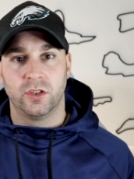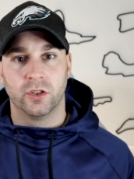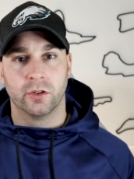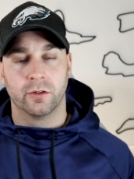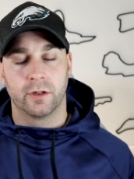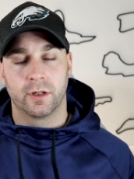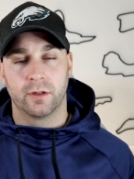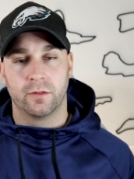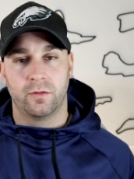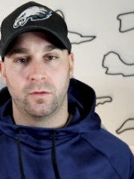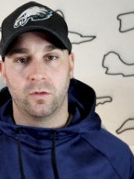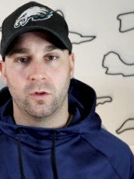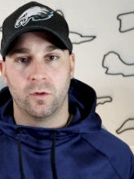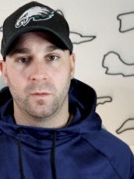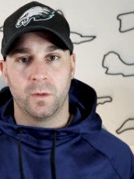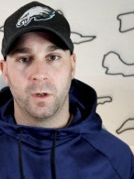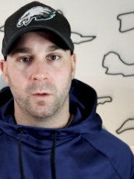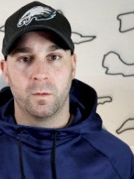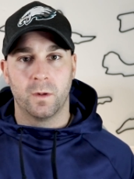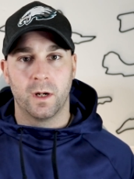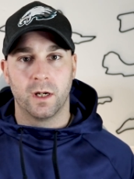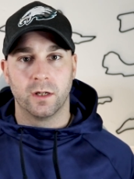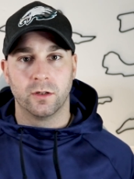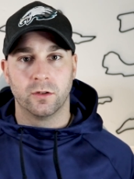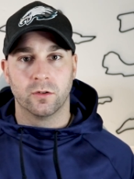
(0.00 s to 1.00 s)
during a Formula
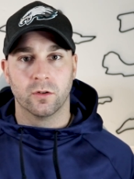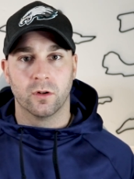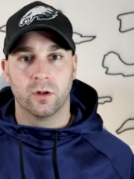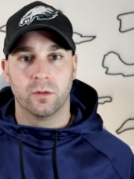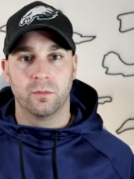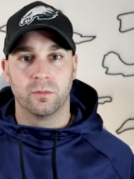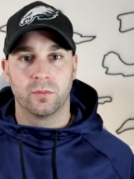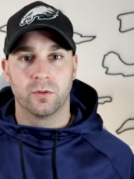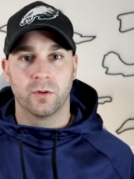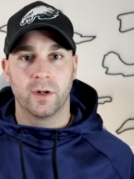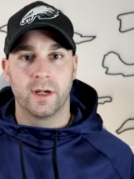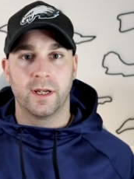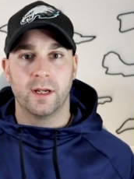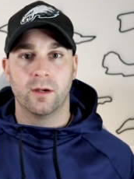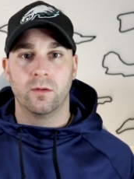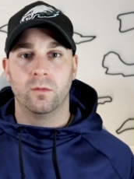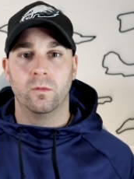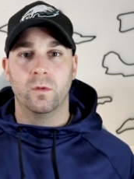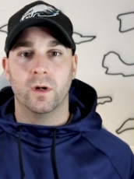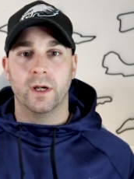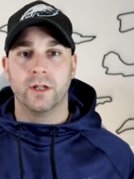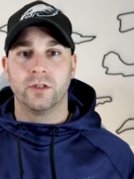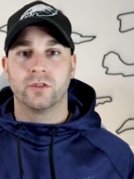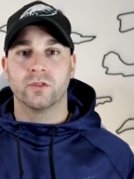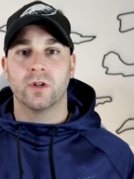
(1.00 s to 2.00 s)
One Grand Prix
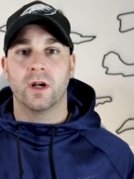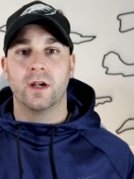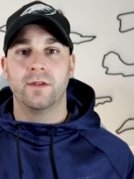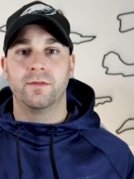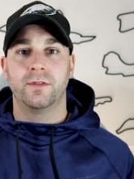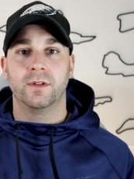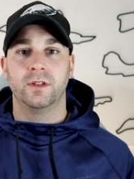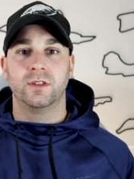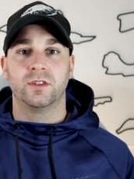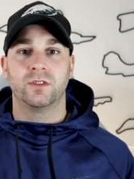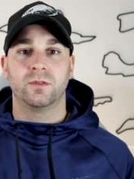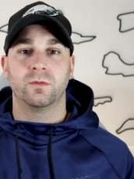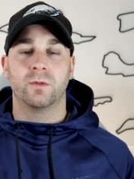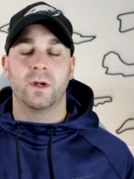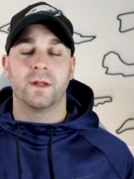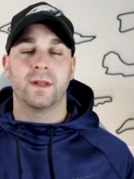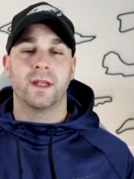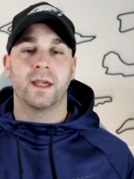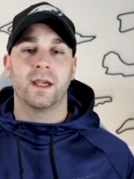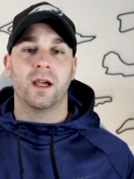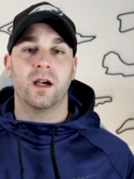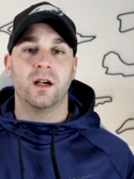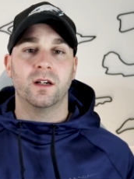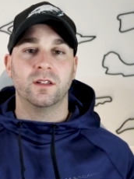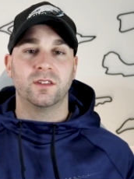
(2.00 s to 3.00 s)
and why drivers, when
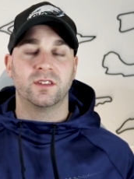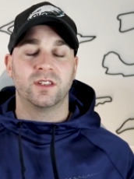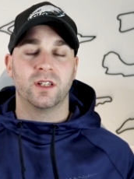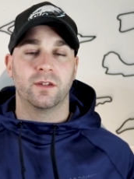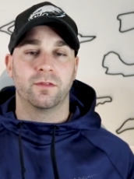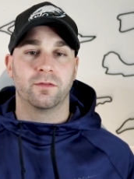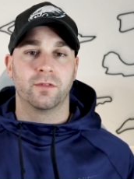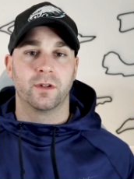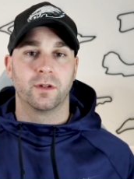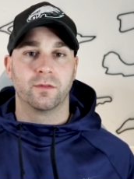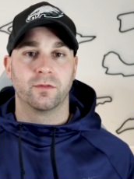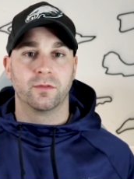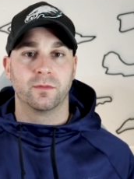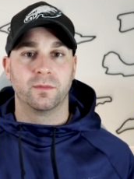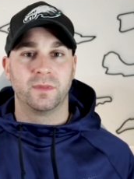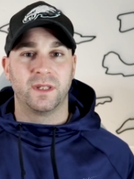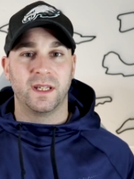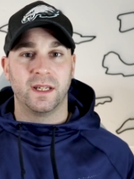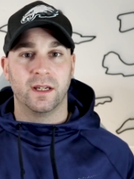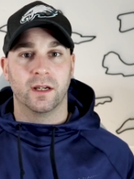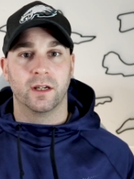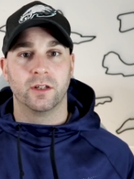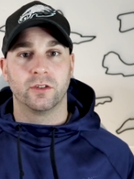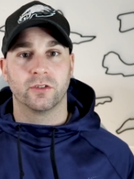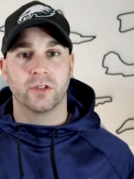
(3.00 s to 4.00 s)
they are suffering from
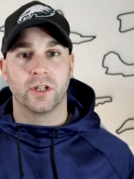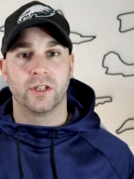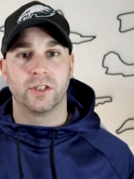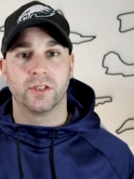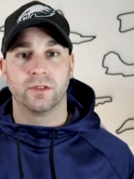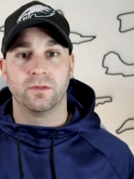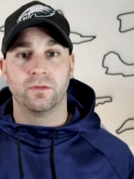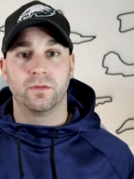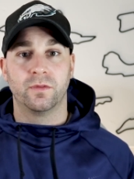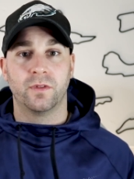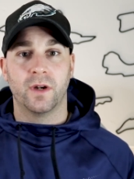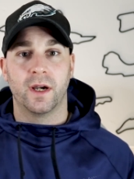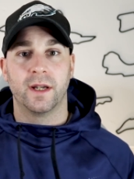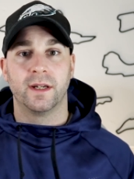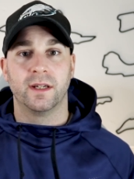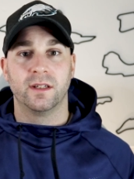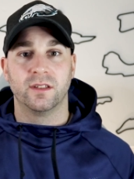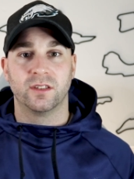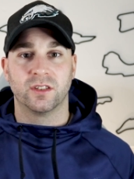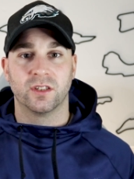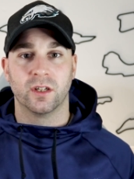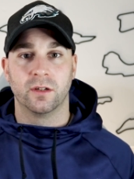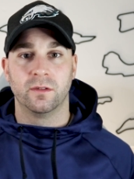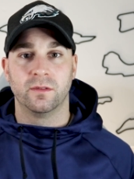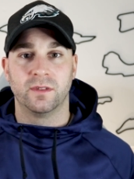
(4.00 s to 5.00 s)
dehydration, find
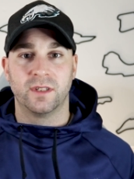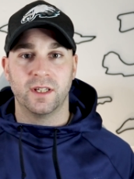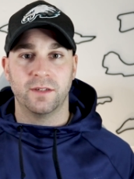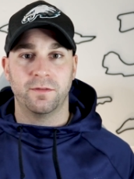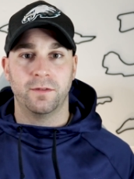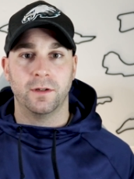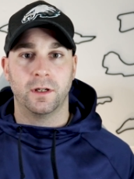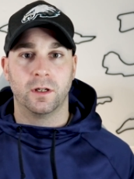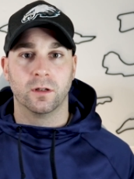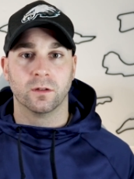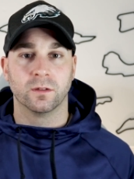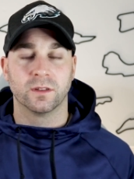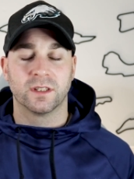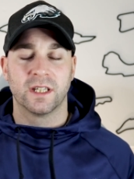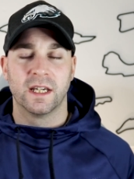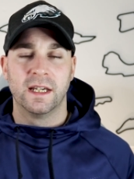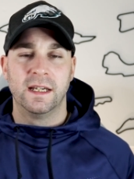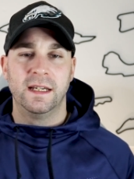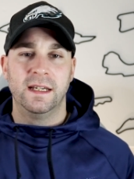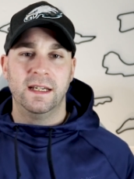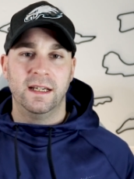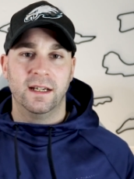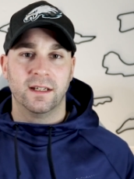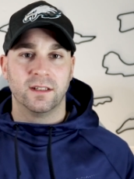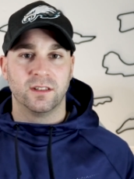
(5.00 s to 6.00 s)
it so difficult
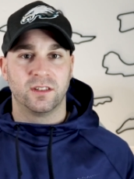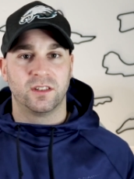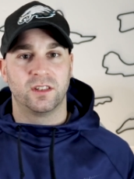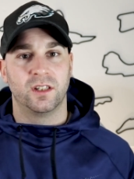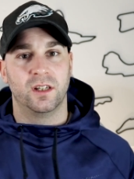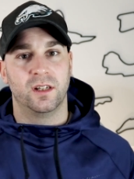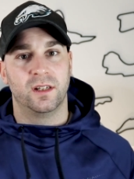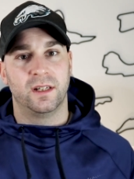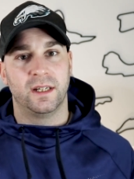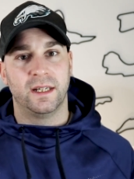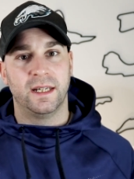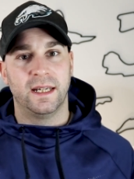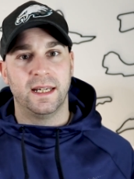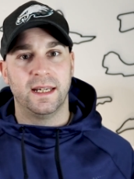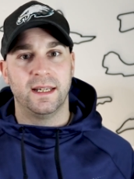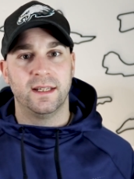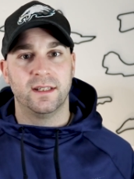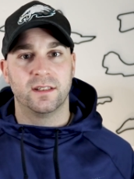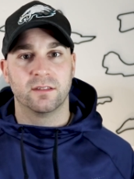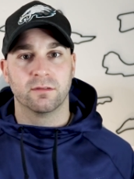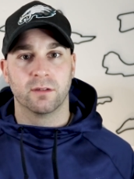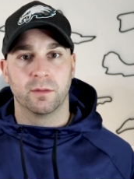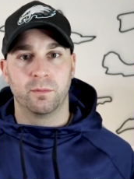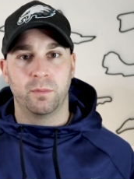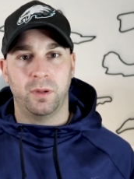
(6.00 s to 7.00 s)
and certainly
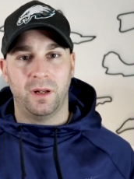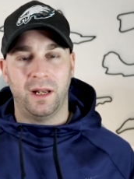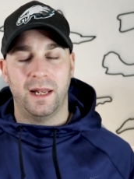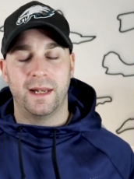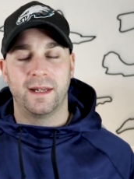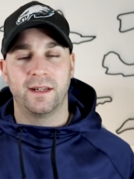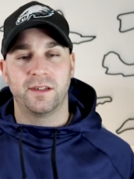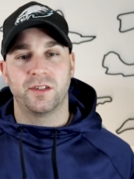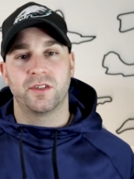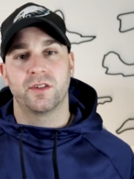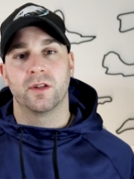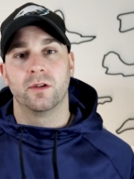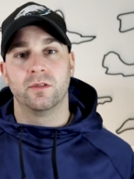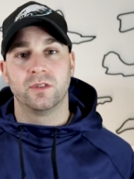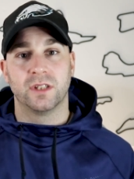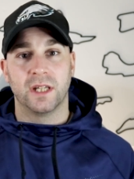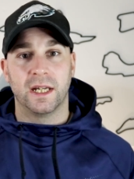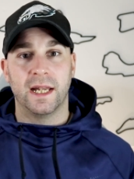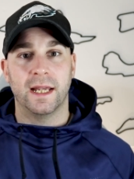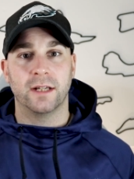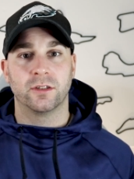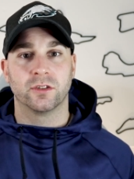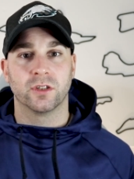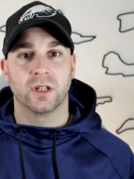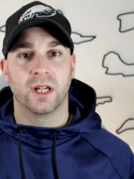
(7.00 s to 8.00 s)
need to replenish those
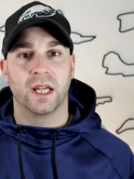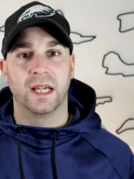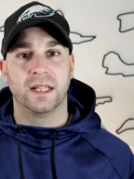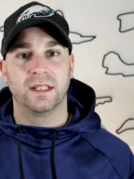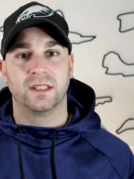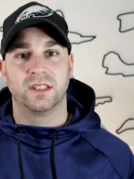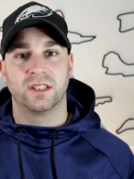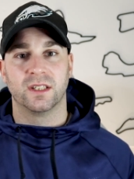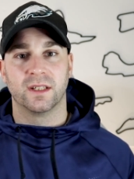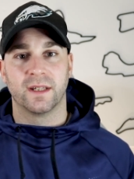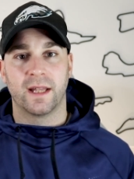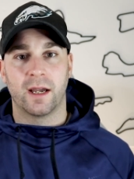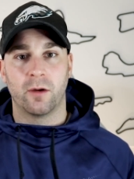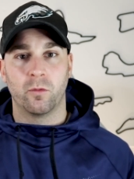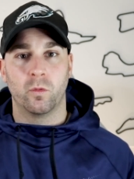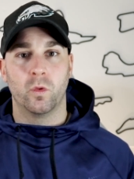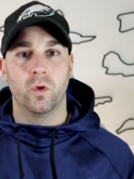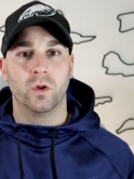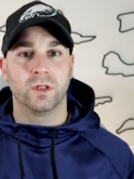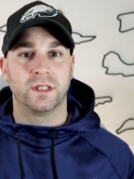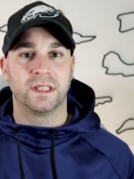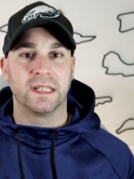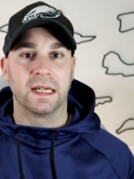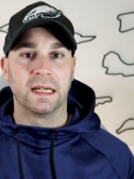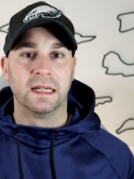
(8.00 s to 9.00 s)
electrolytes and that
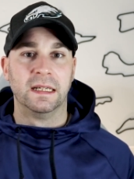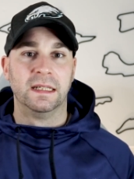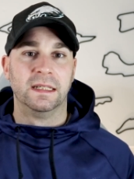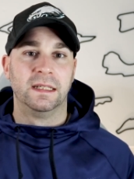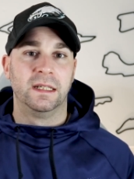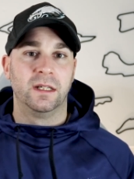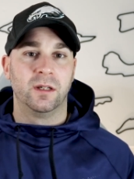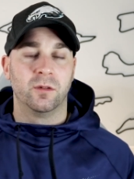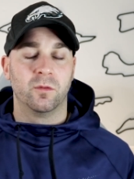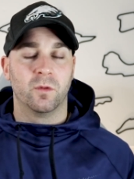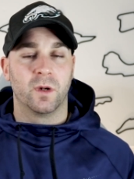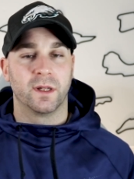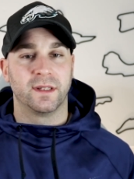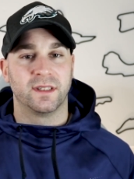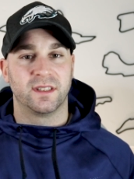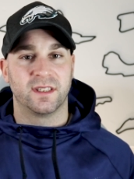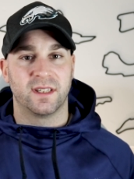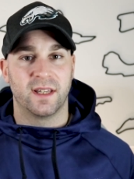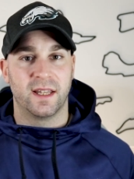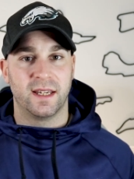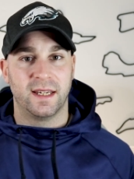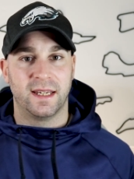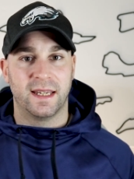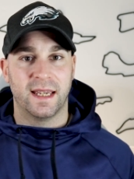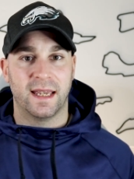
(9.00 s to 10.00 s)
water once
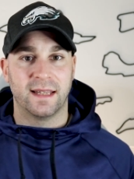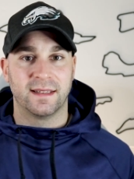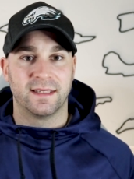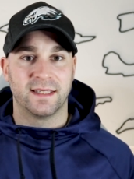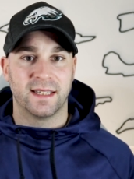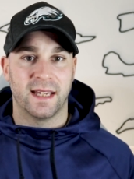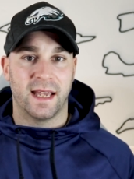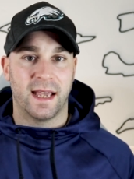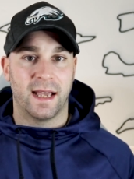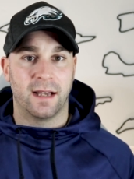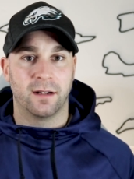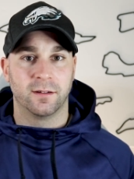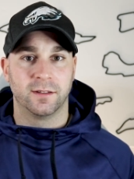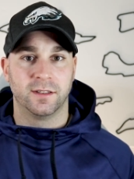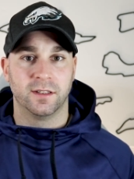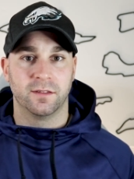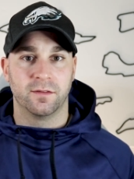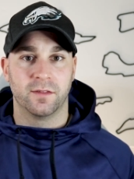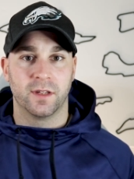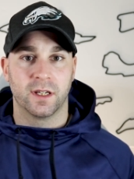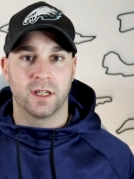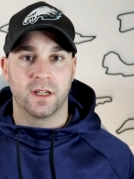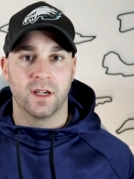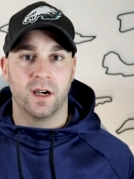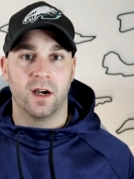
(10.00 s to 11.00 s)
they get out
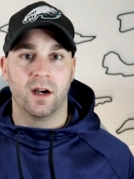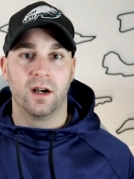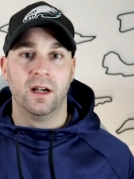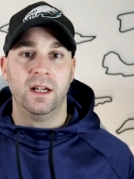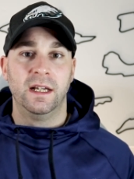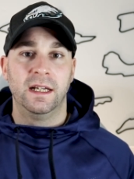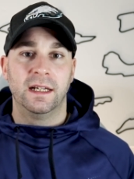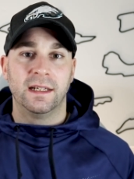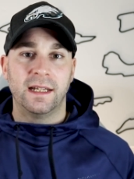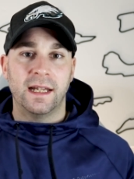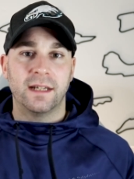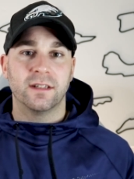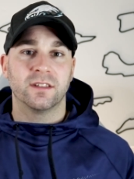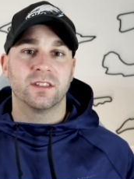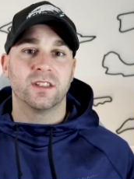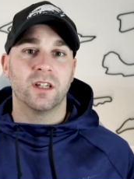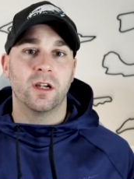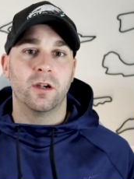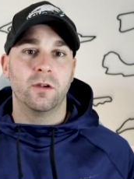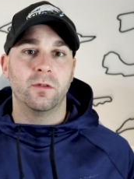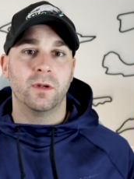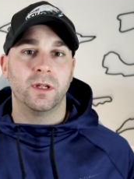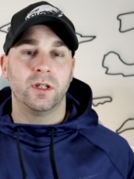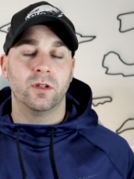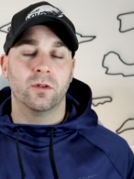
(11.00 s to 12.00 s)
of the car. Let us
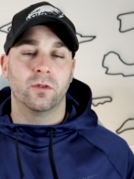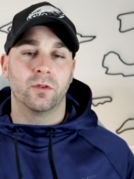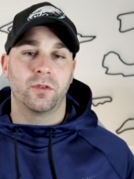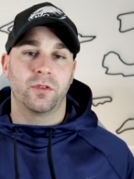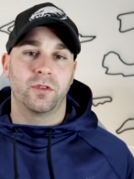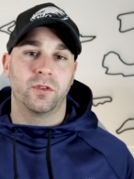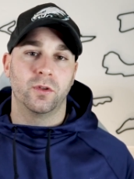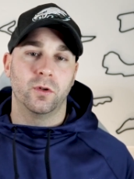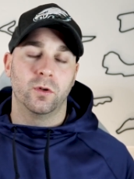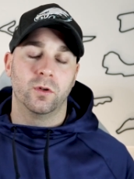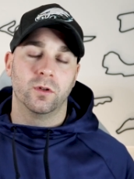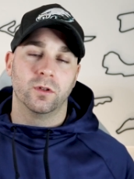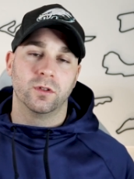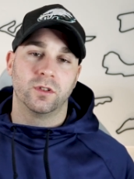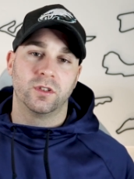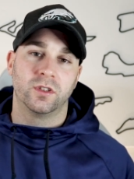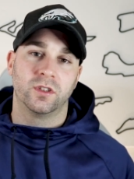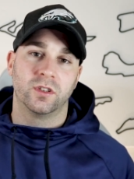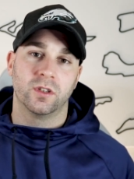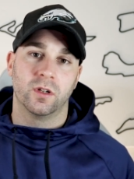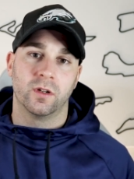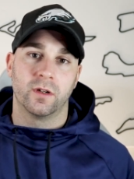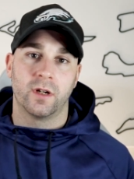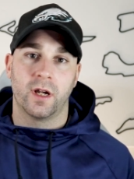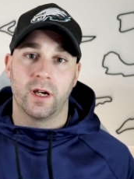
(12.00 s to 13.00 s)
know your
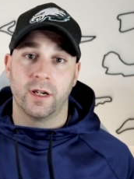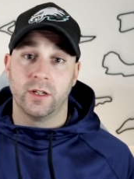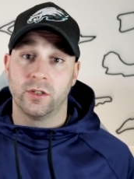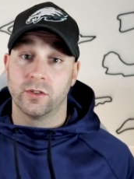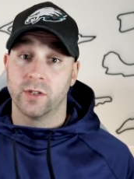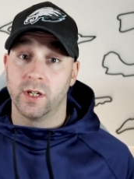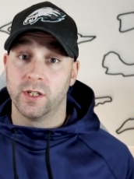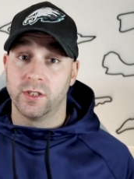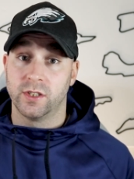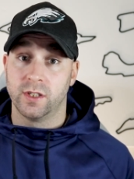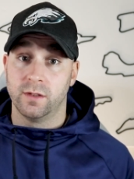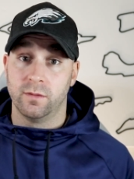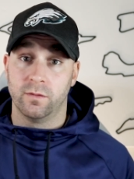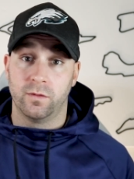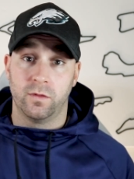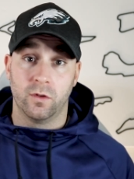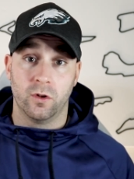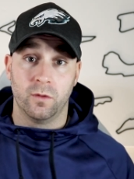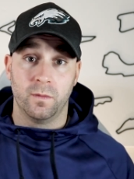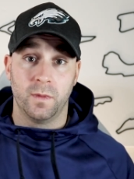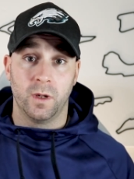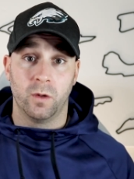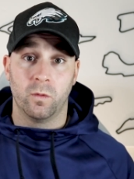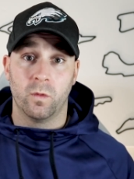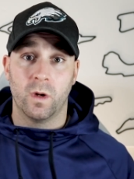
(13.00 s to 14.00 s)
thoughts on hydration in
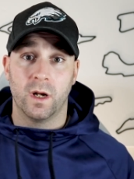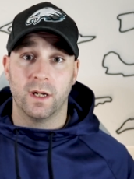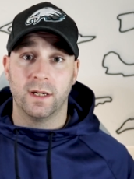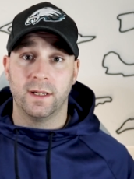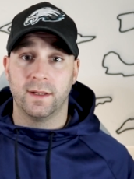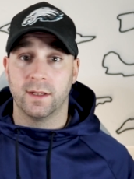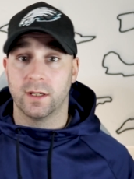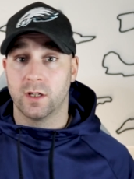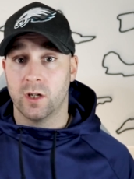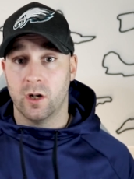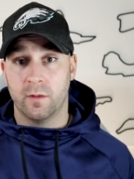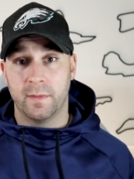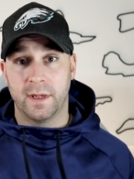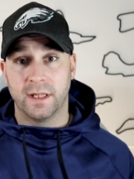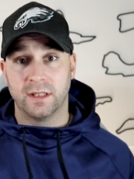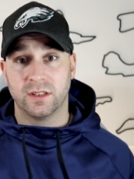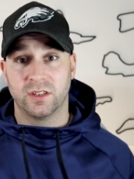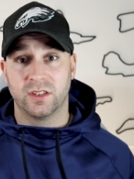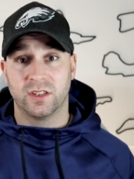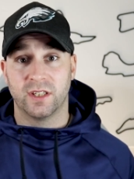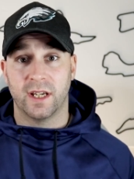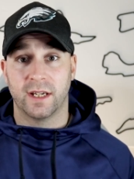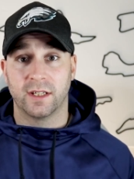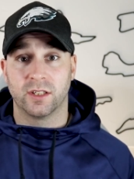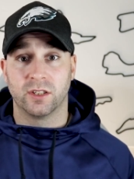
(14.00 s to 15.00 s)
Formula One in the comments
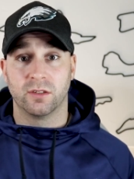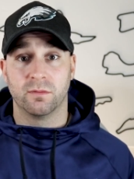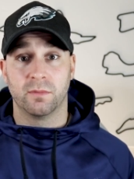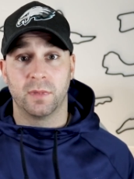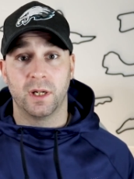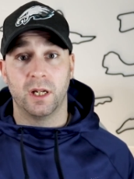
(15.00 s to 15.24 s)
section